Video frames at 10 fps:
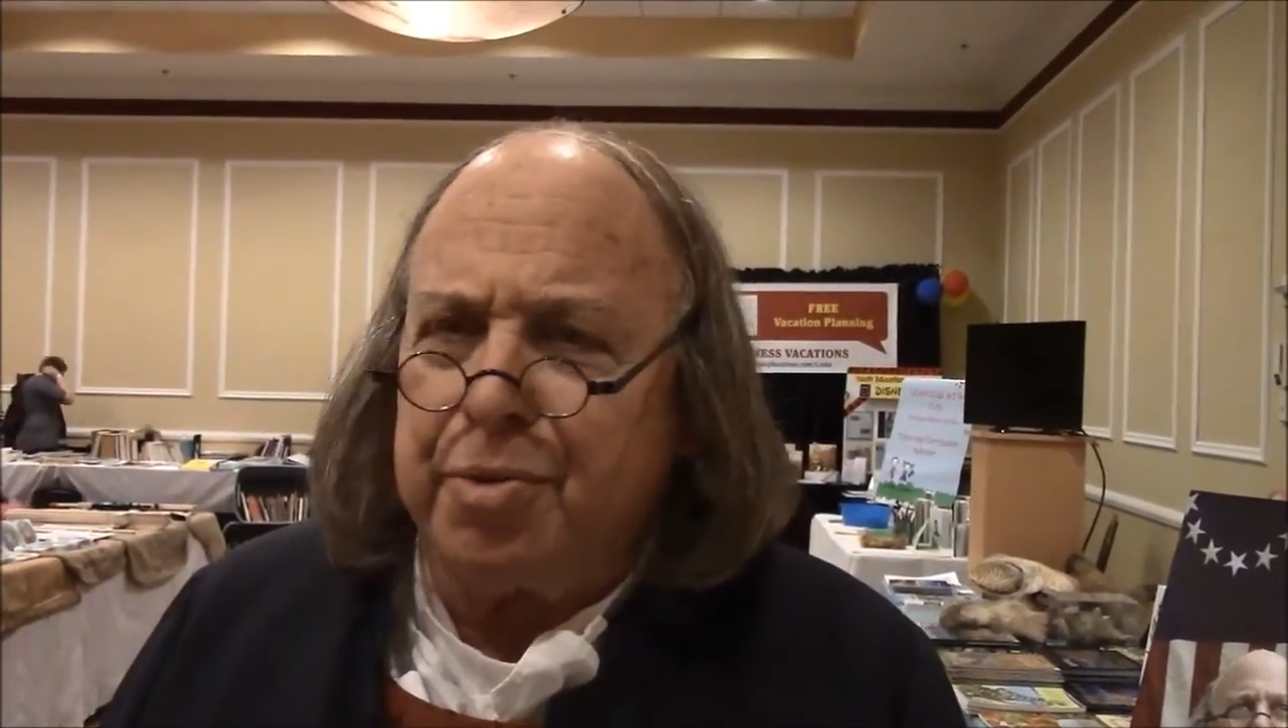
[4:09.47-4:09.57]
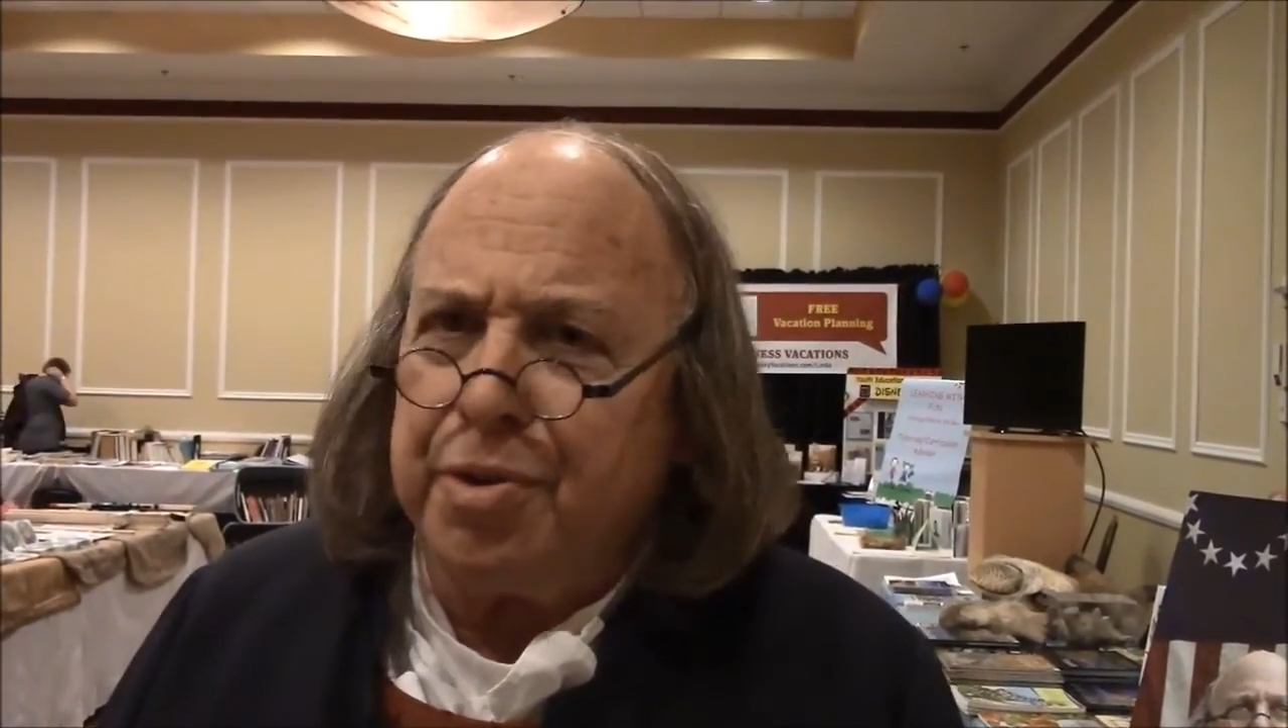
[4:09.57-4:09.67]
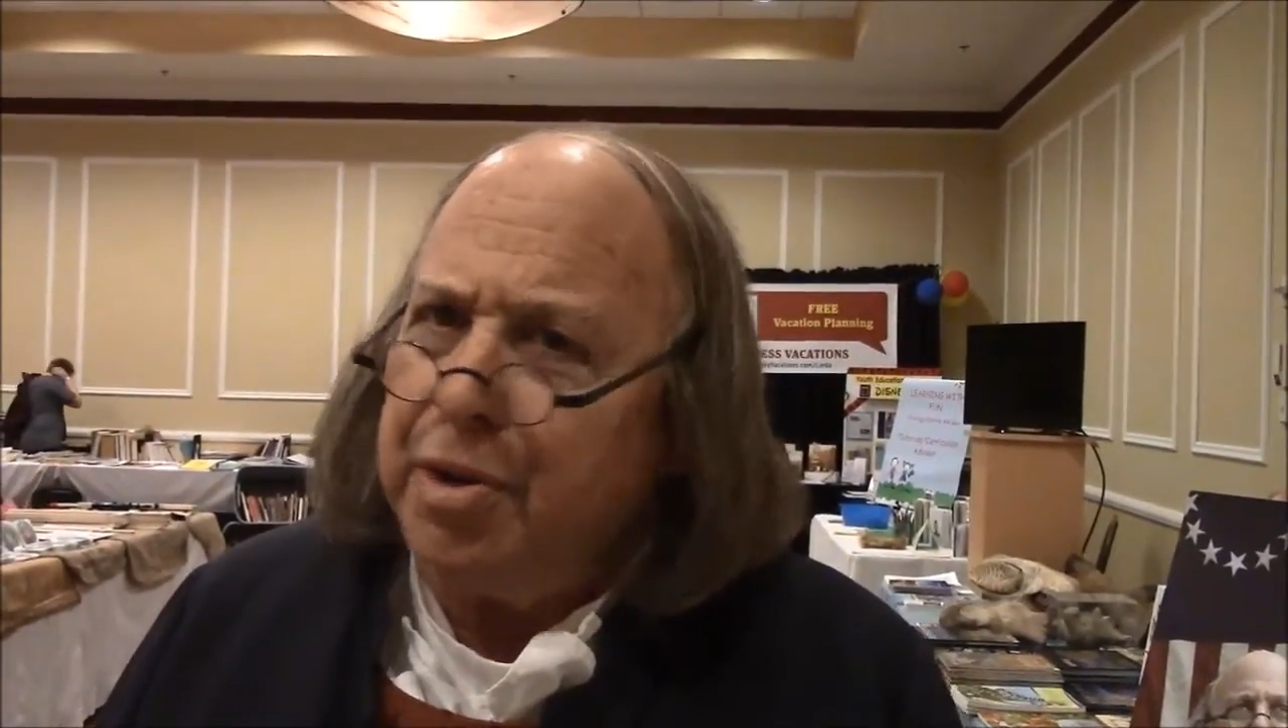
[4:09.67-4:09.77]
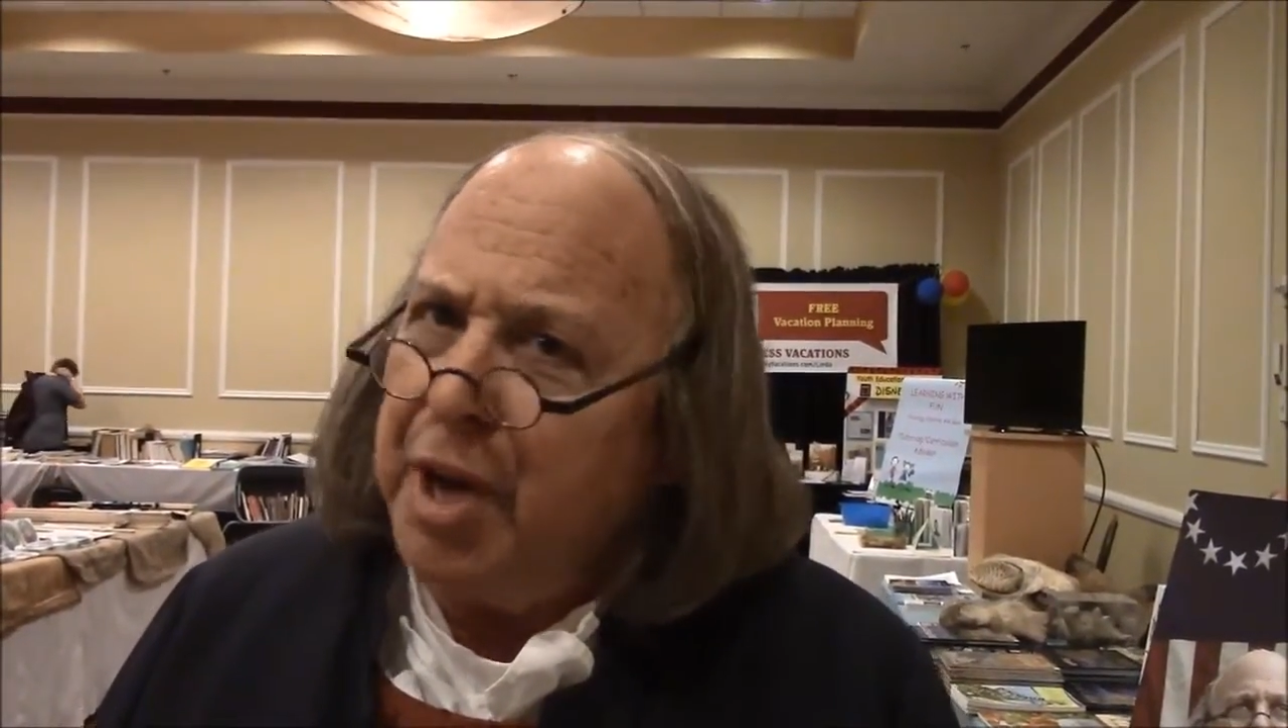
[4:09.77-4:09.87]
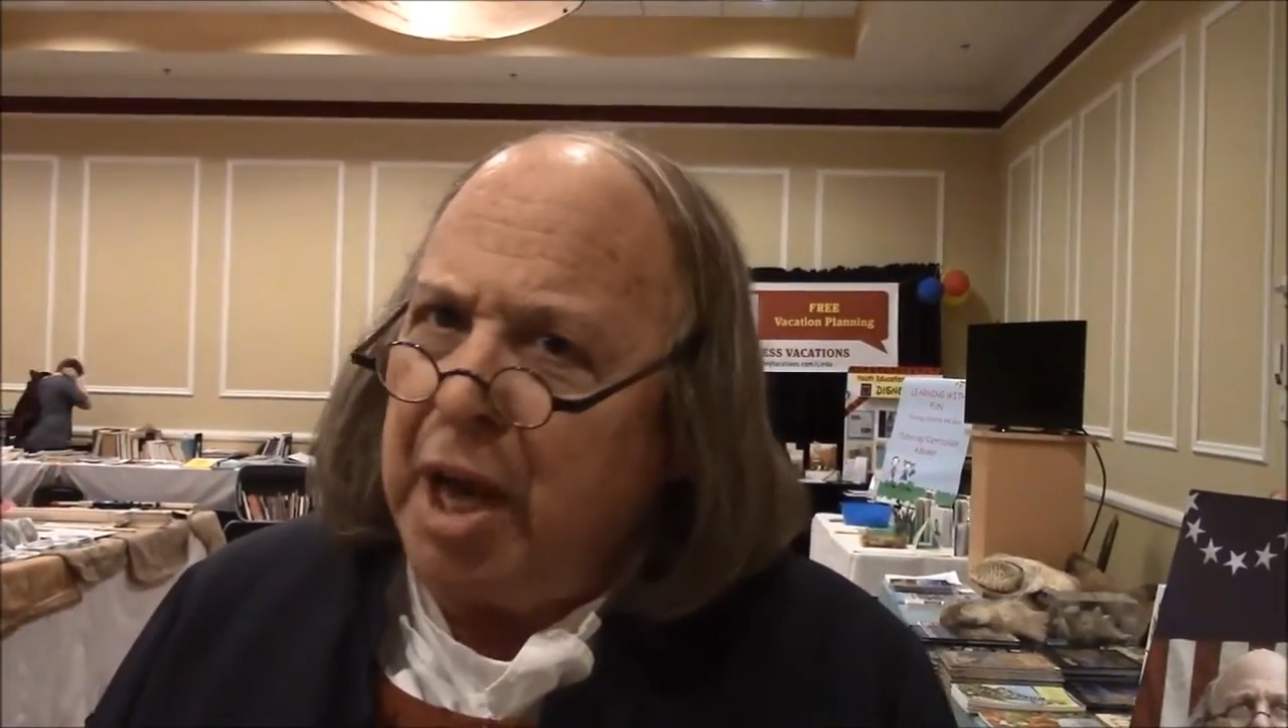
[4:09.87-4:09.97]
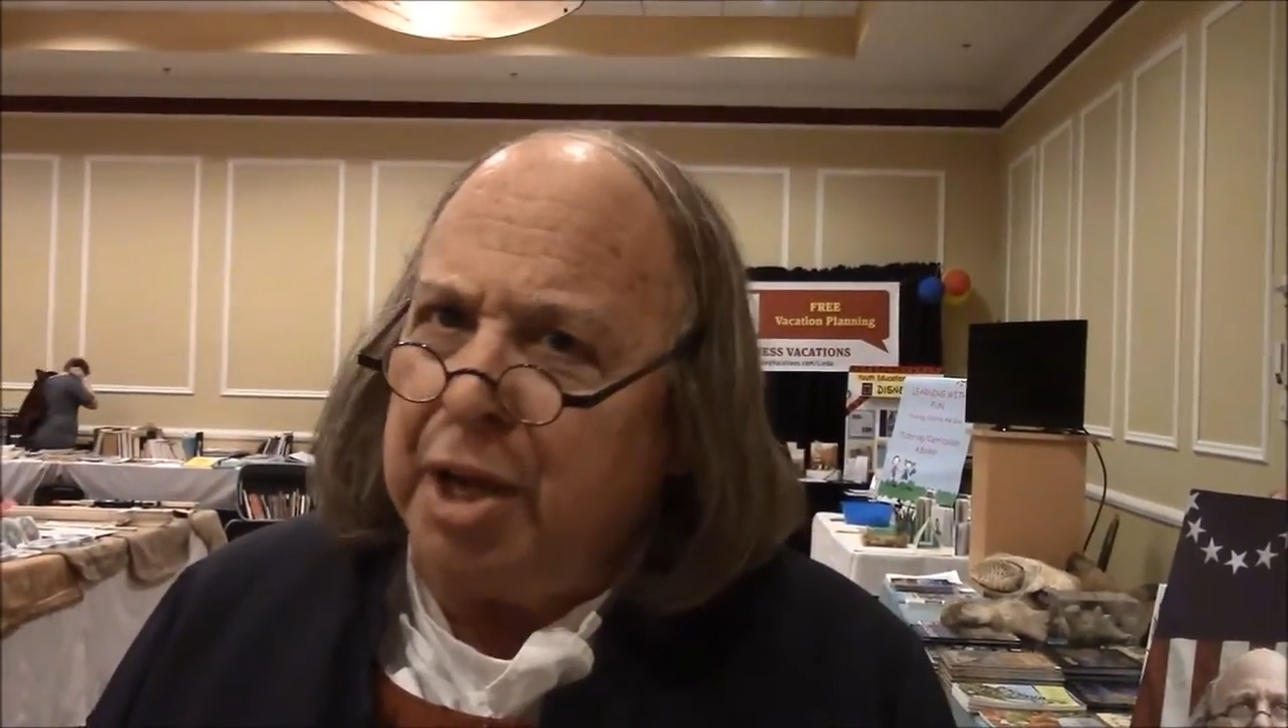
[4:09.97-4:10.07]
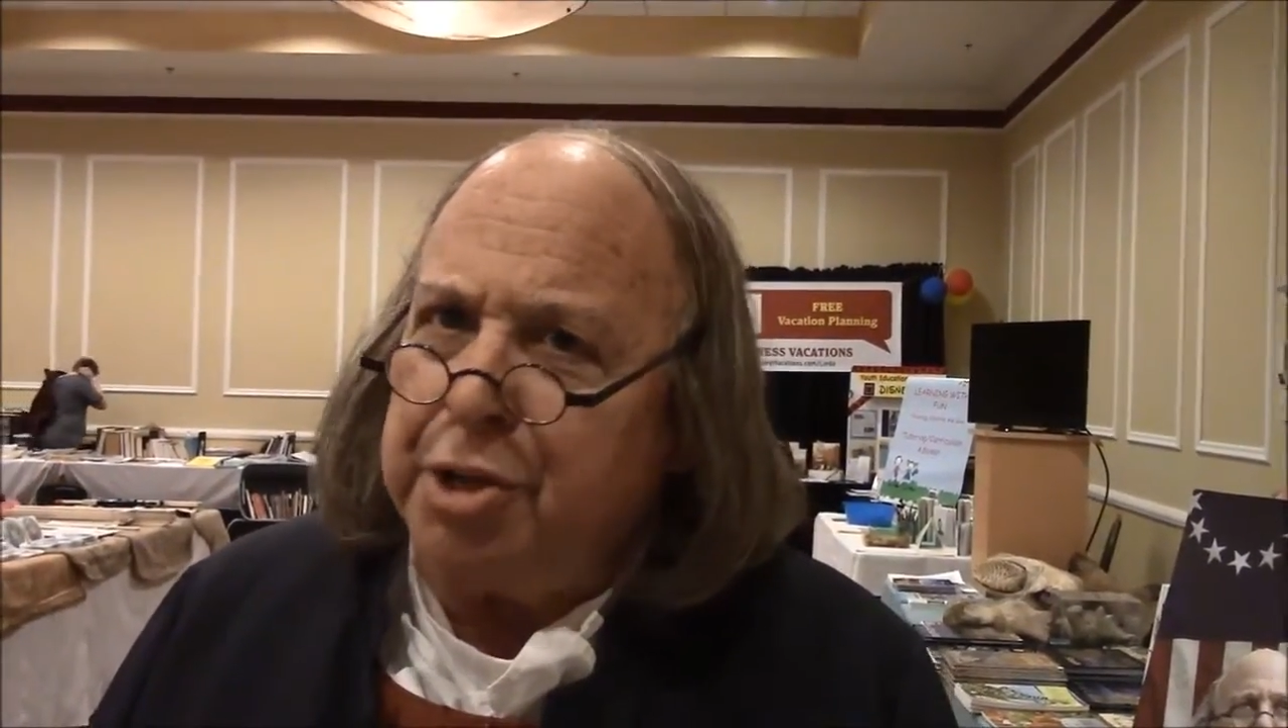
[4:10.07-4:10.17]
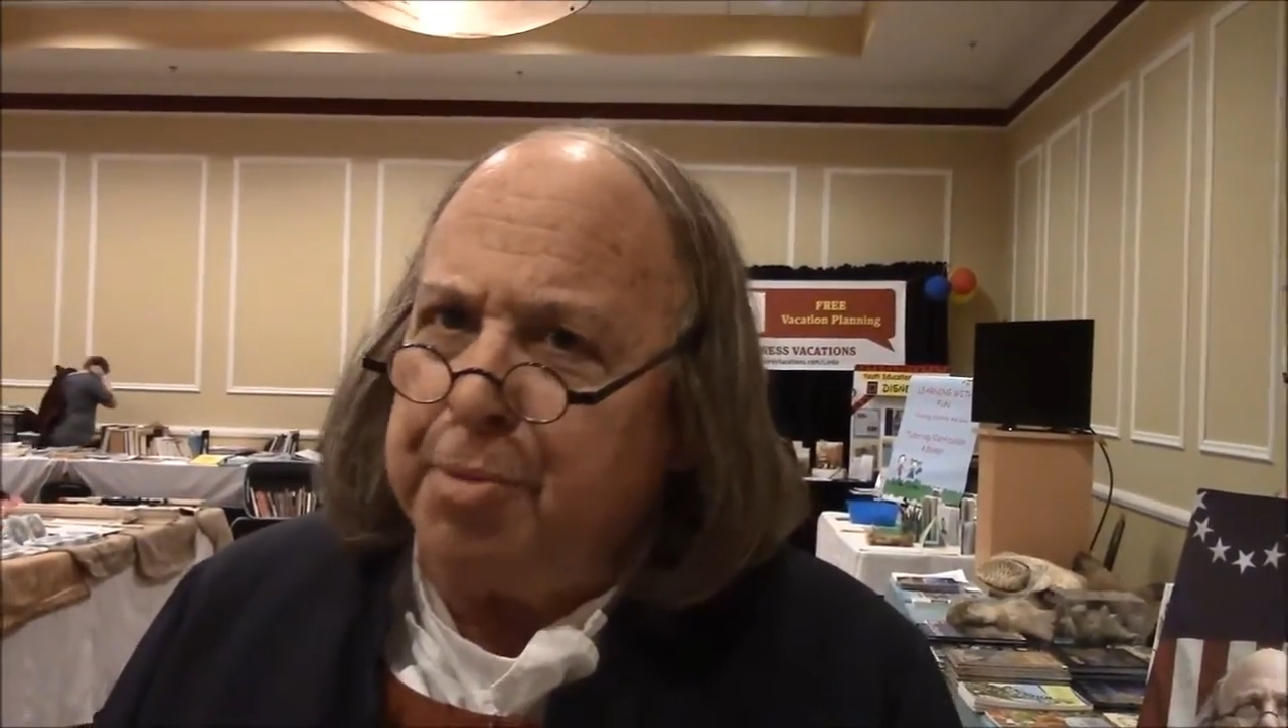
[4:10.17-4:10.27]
with your knowledge